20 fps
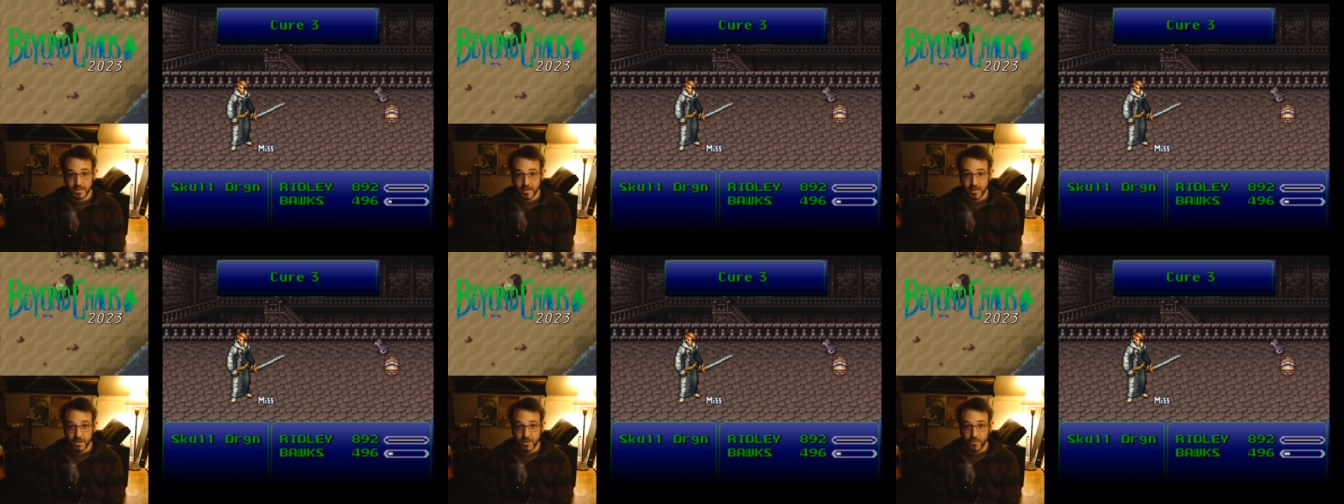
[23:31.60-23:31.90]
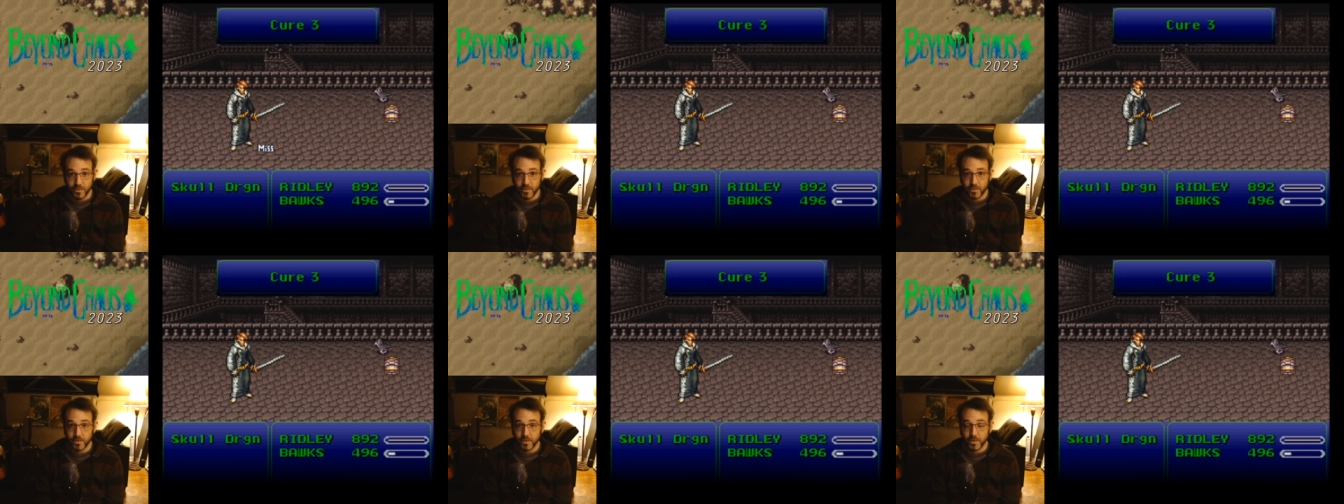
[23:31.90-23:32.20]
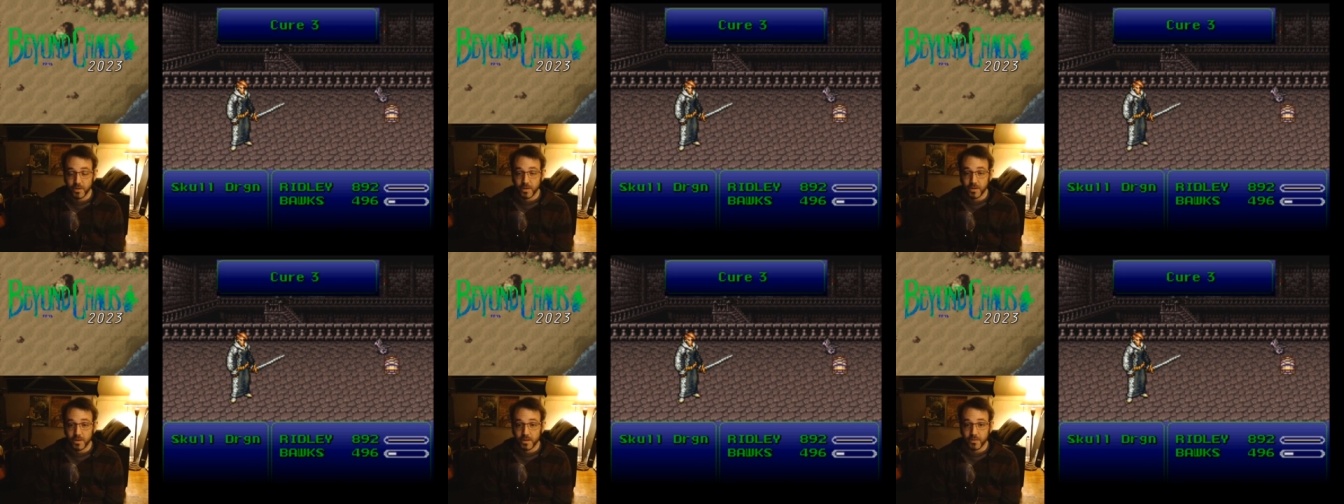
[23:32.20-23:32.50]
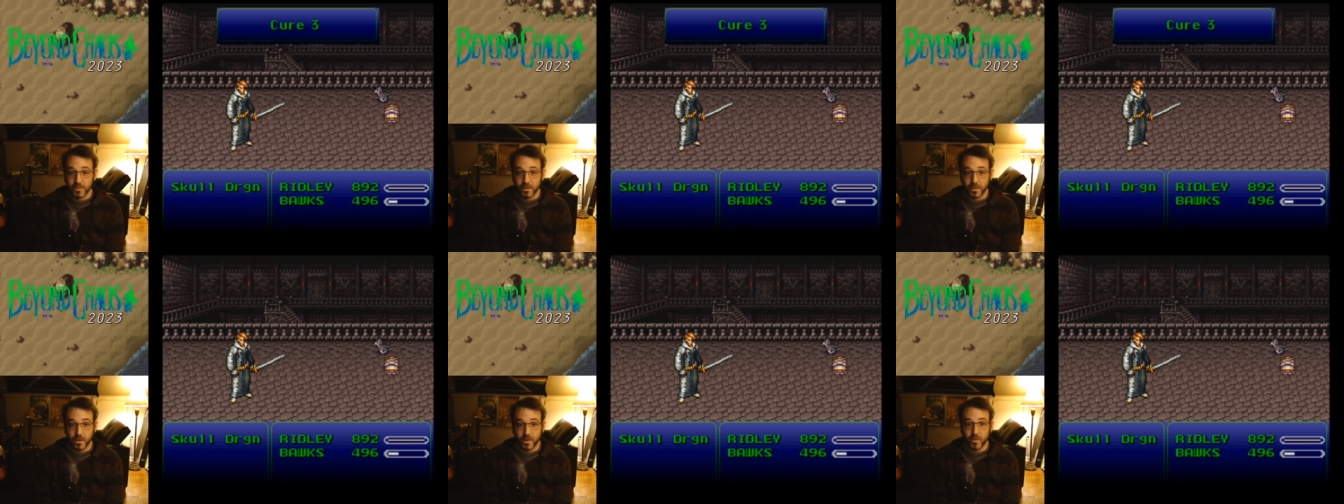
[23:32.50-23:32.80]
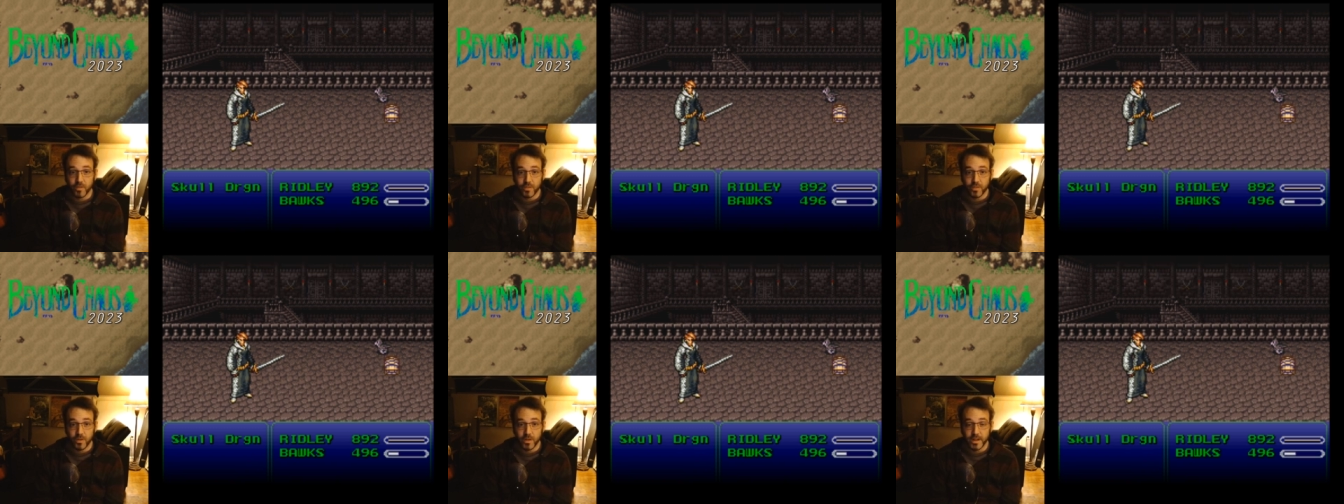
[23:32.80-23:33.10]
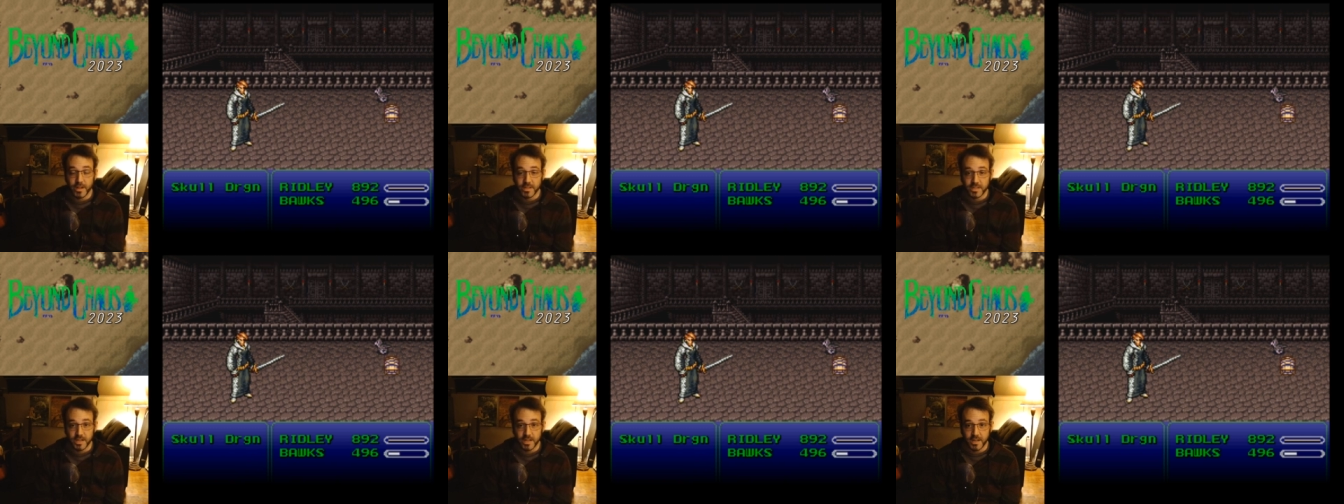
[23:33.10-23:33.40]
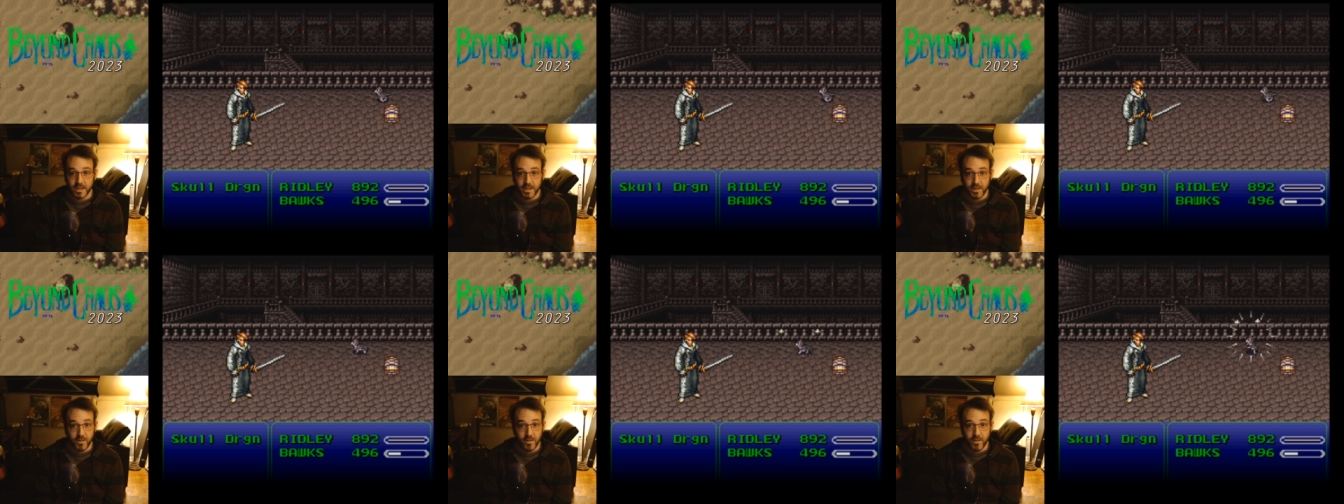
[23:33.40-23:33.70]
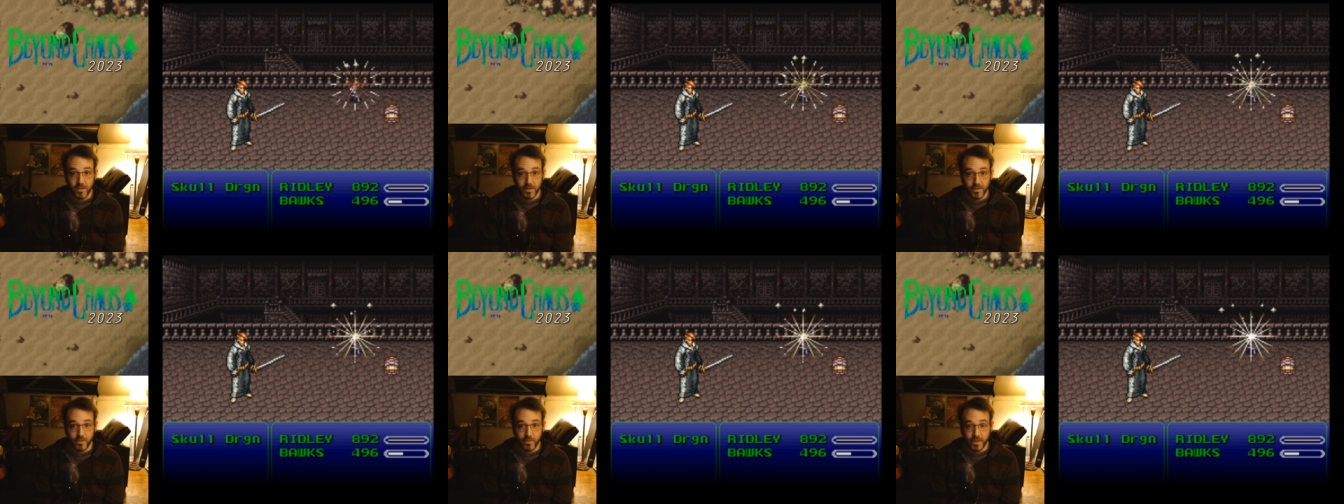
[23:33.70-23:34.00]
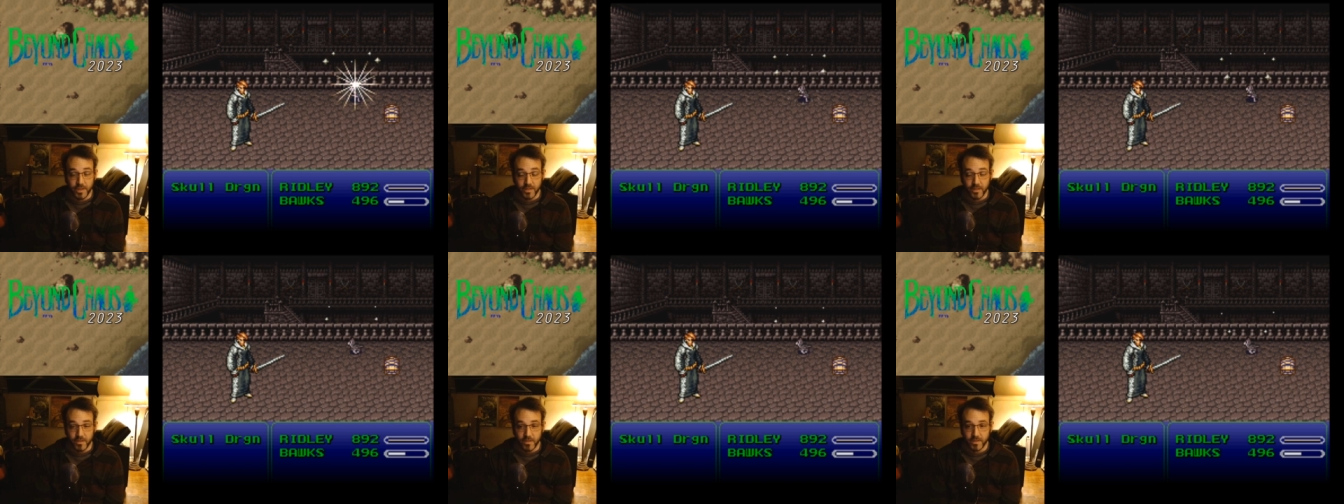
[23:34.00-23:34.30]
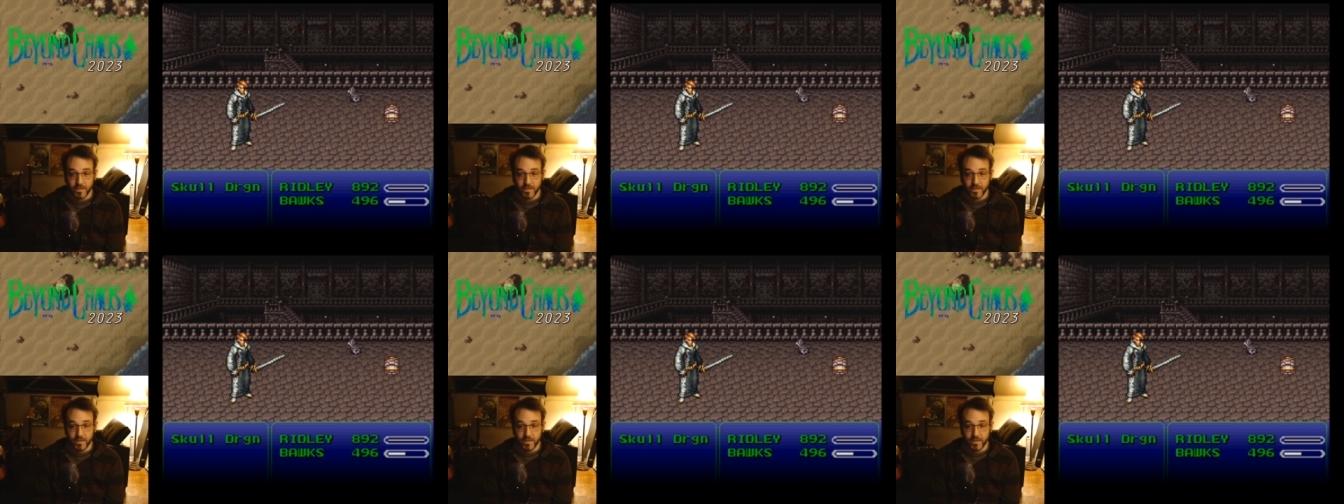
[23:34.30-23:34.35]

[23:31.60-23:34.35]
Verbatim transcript: No. So Cure 3 isn't going to hurt you either,